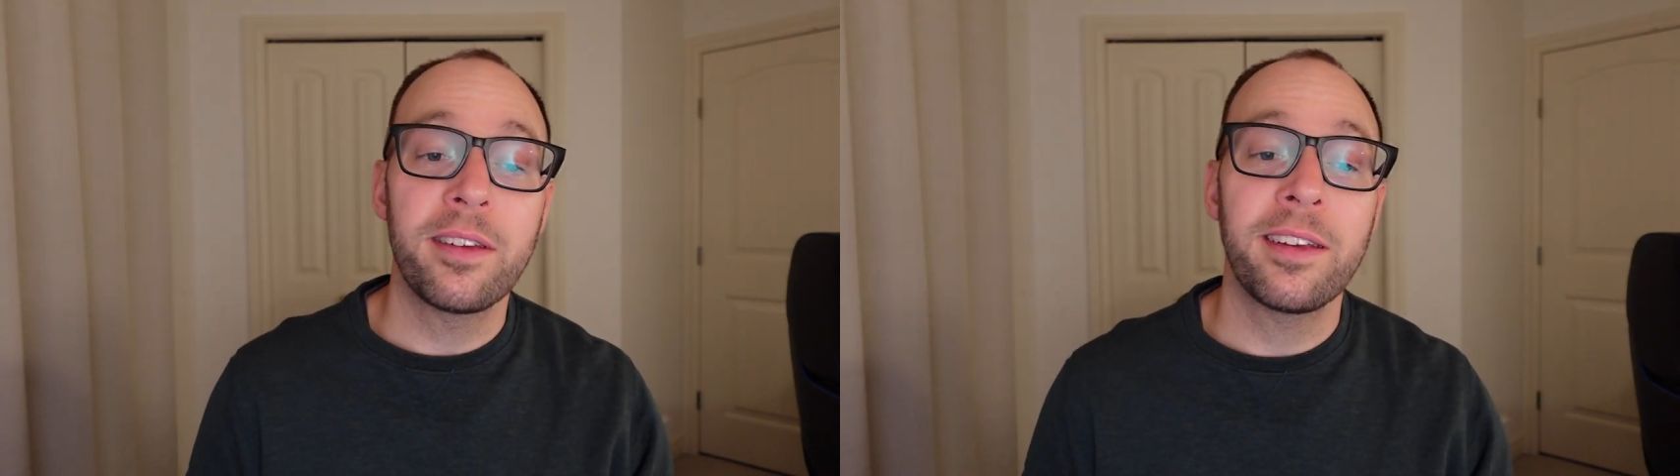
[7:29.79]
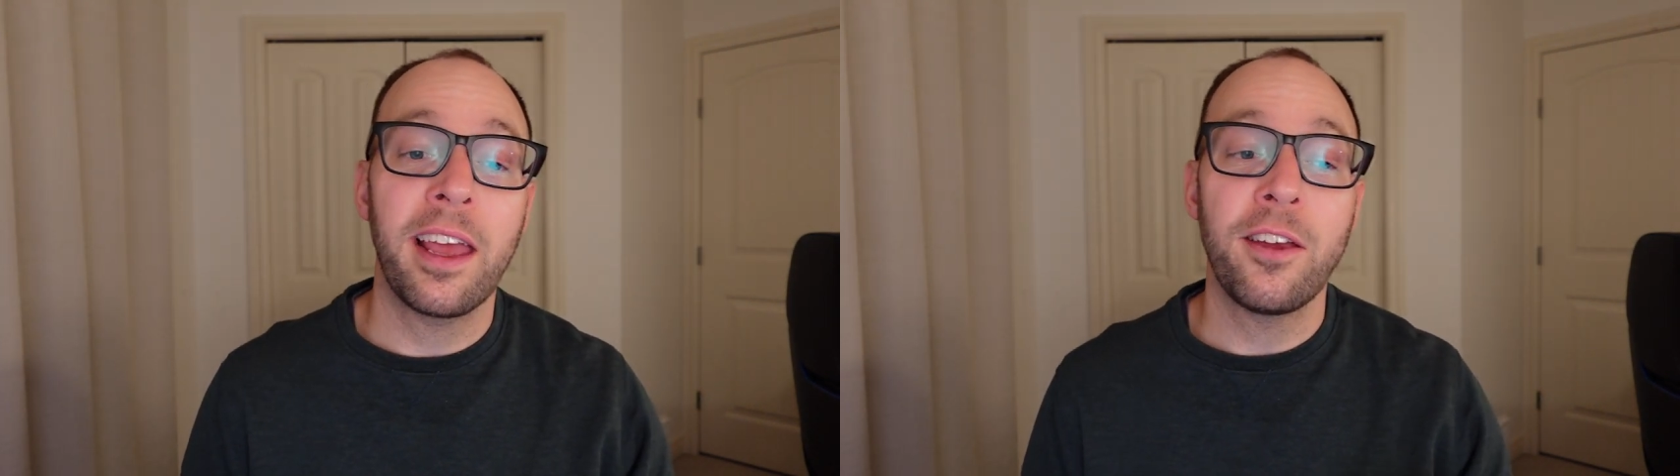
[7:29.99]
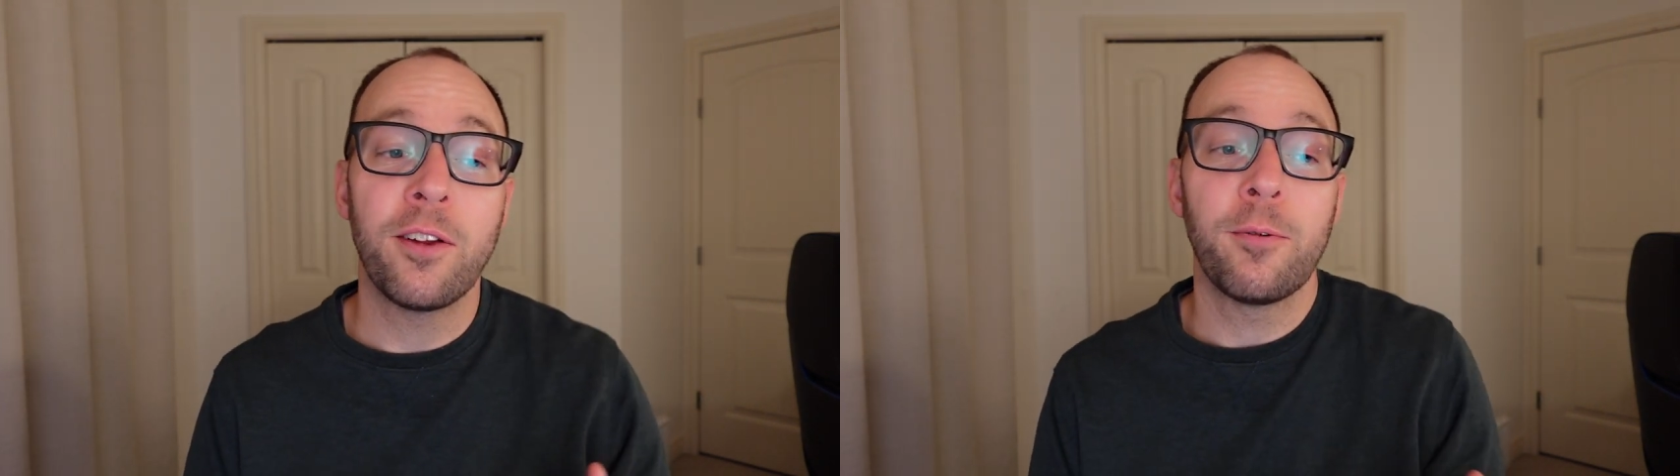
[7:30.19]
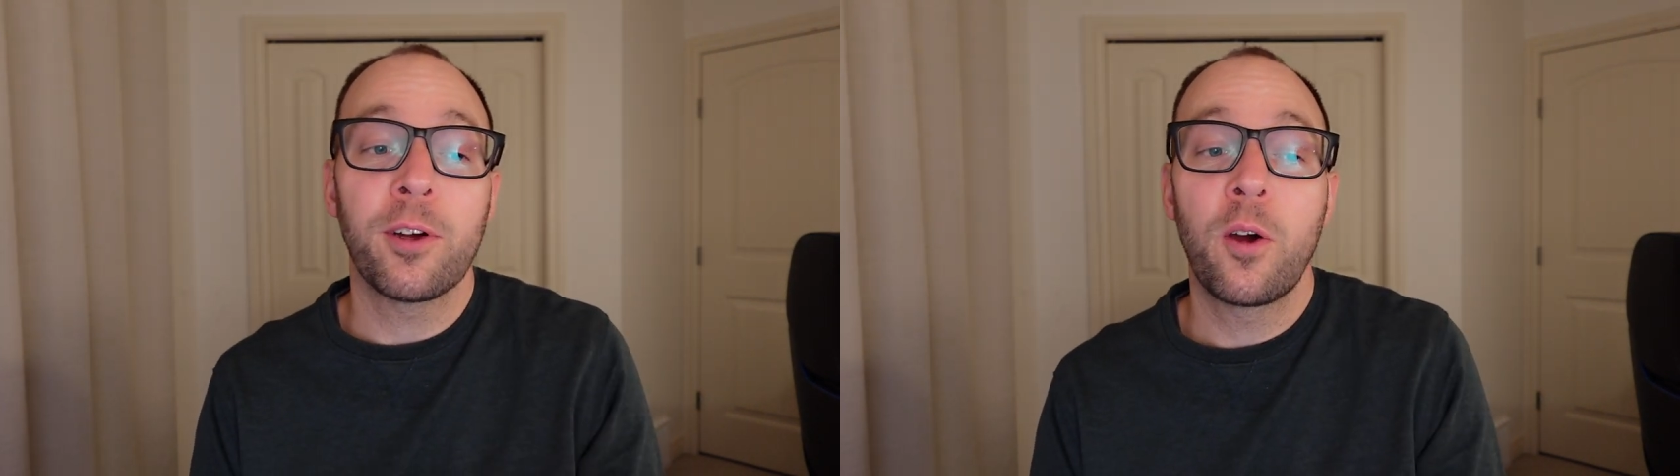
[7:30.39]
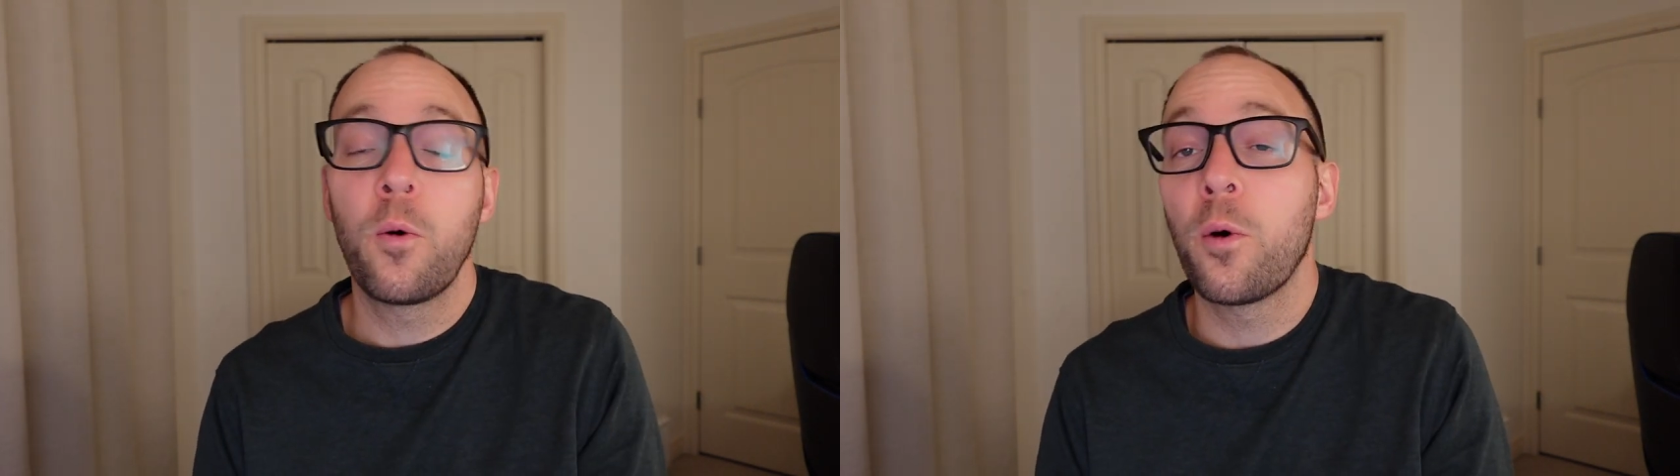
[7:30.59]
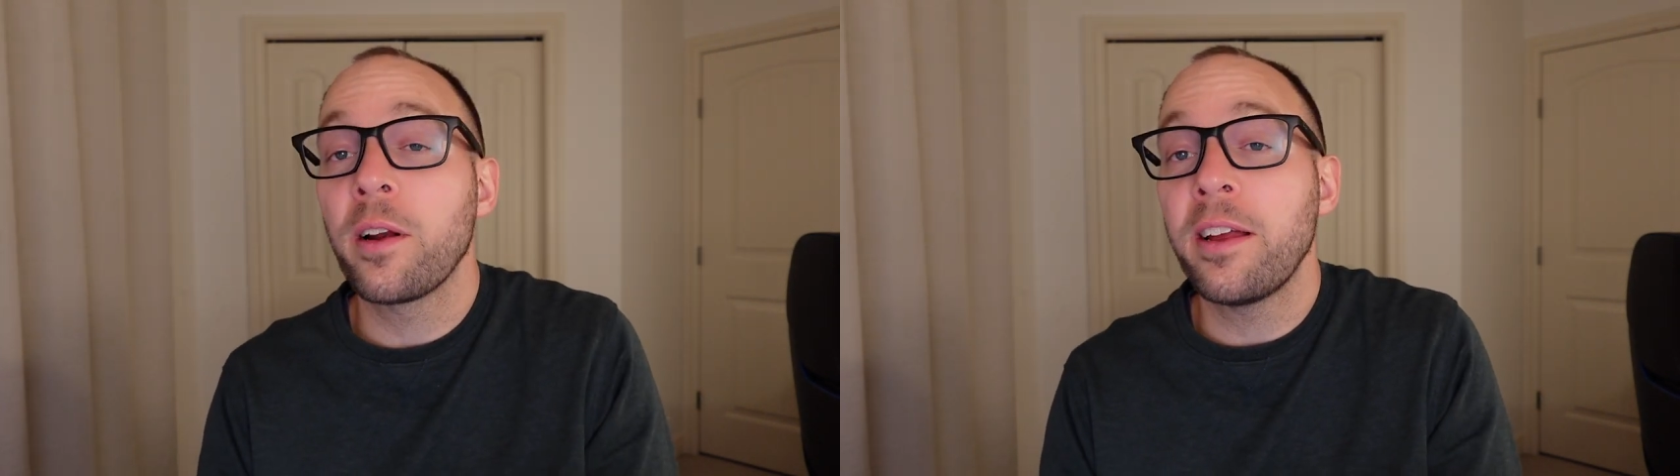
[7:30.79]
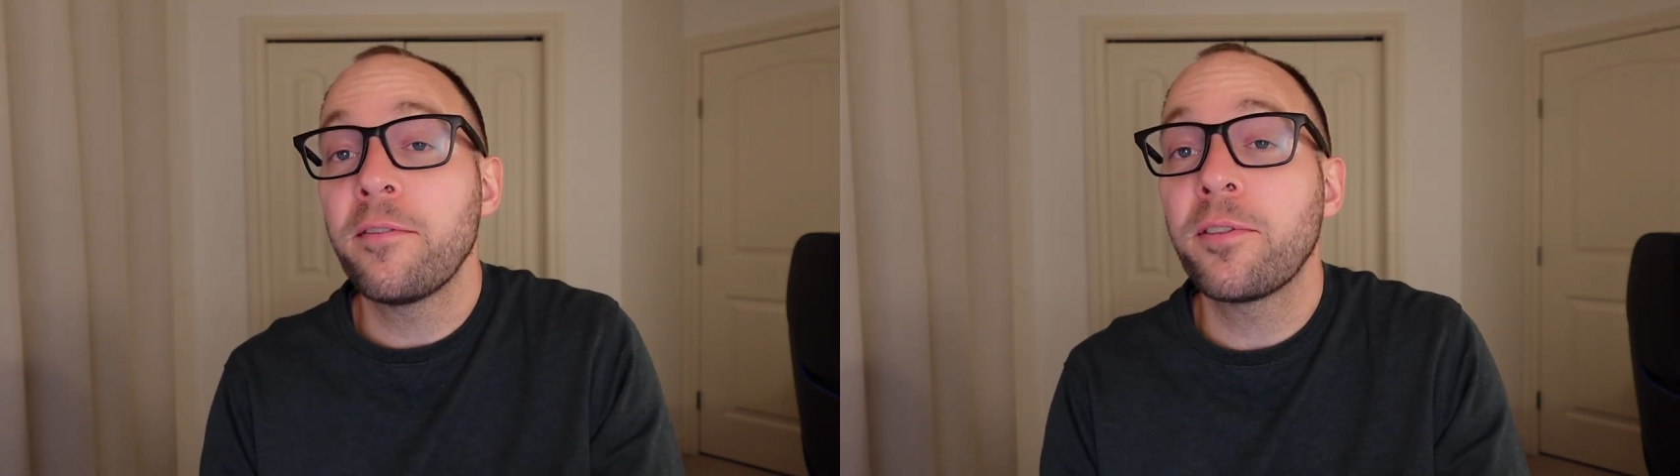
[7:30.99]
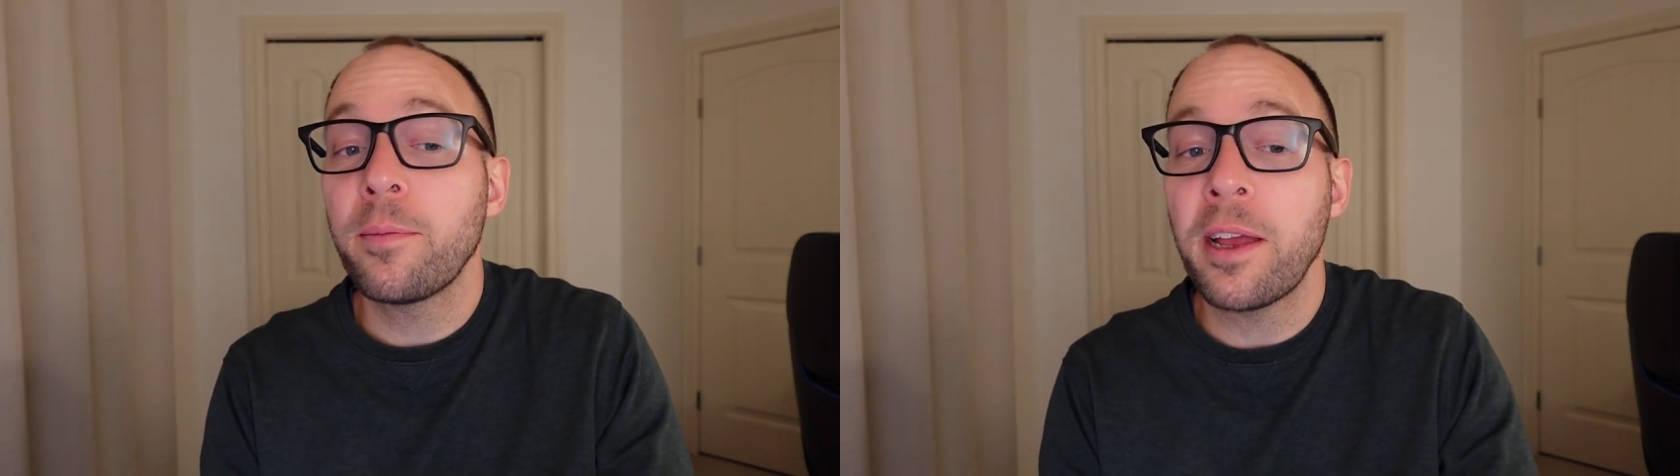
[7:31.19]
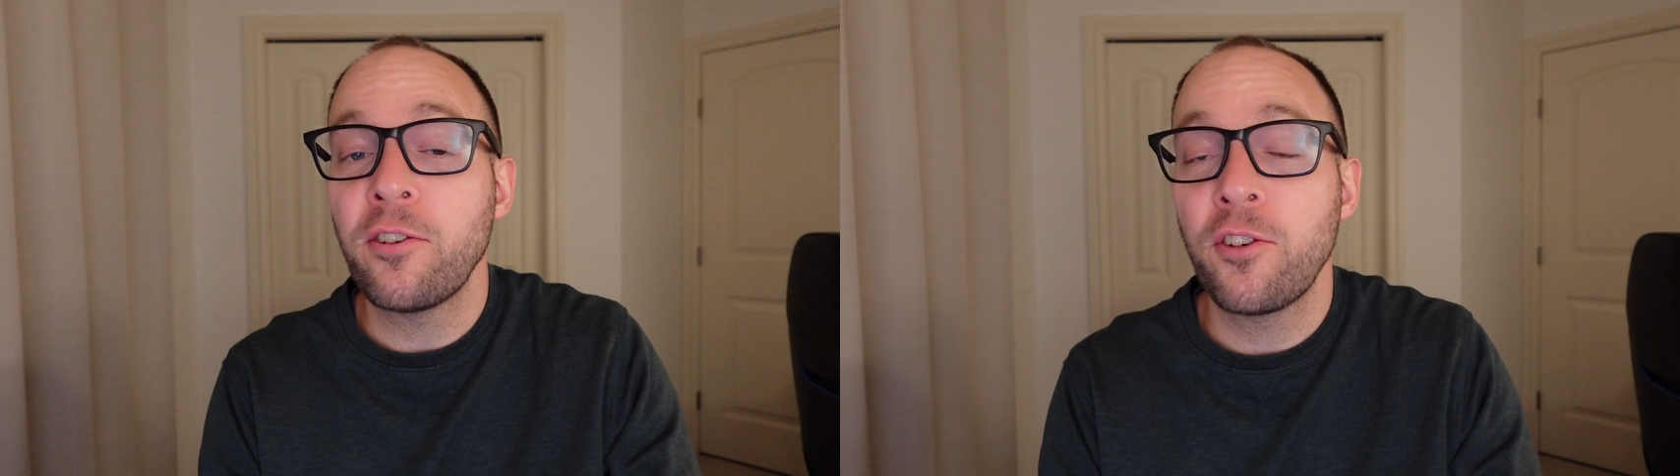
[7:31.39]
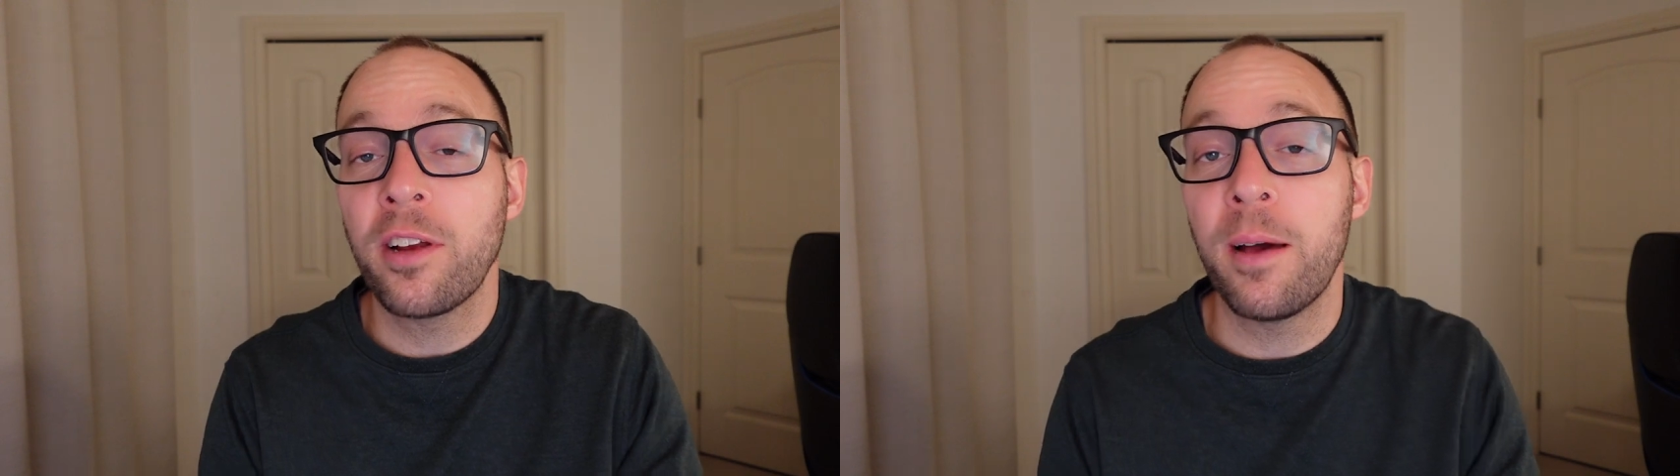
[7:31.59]
to get you to record
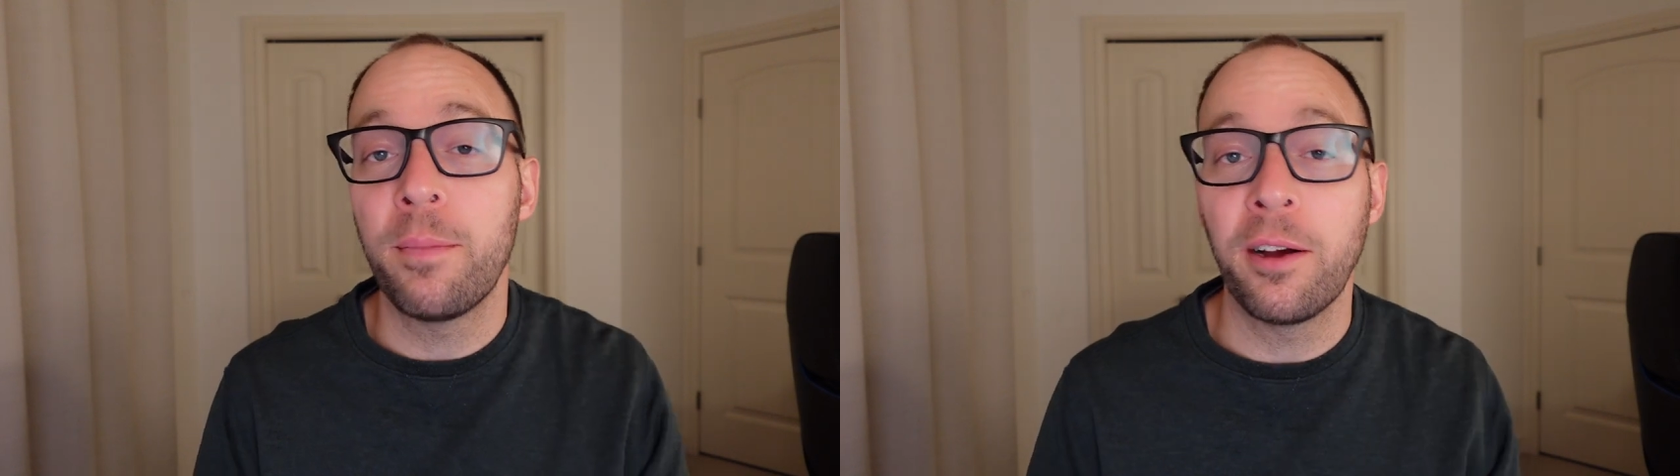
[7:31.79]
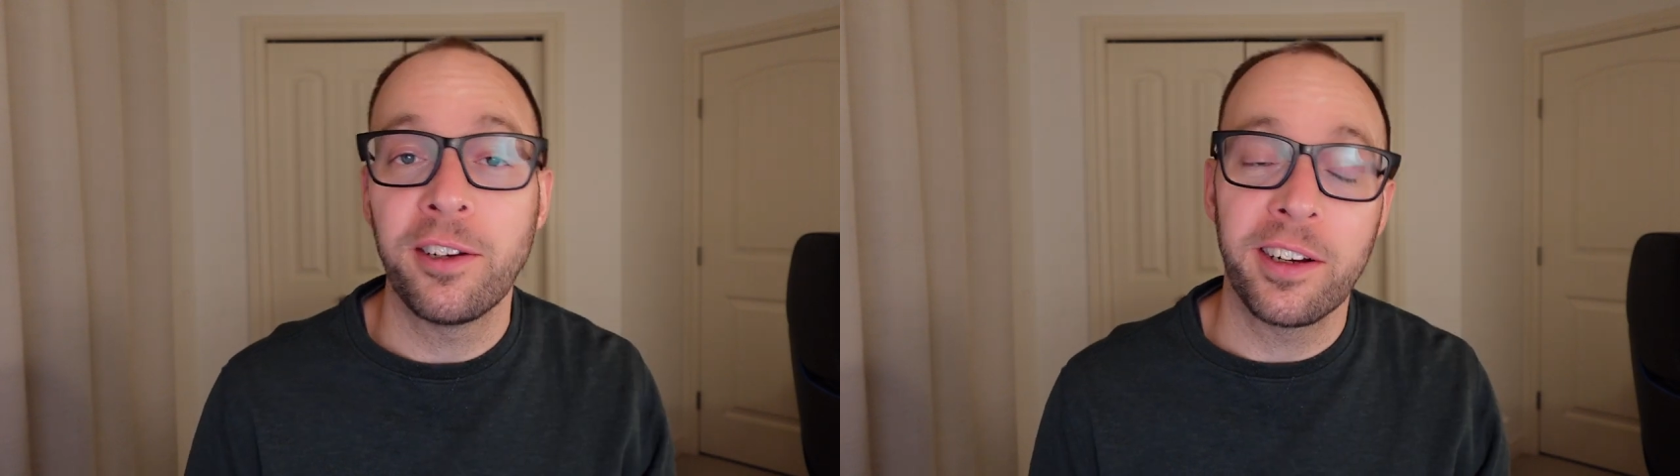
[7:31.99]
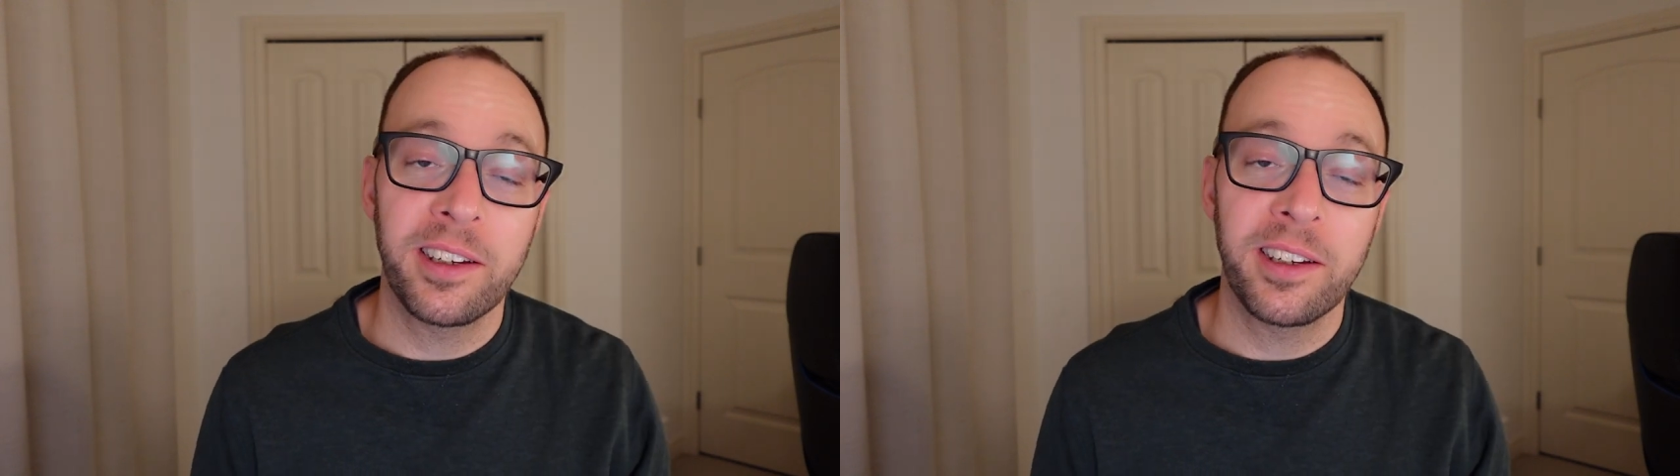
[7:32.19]
information about your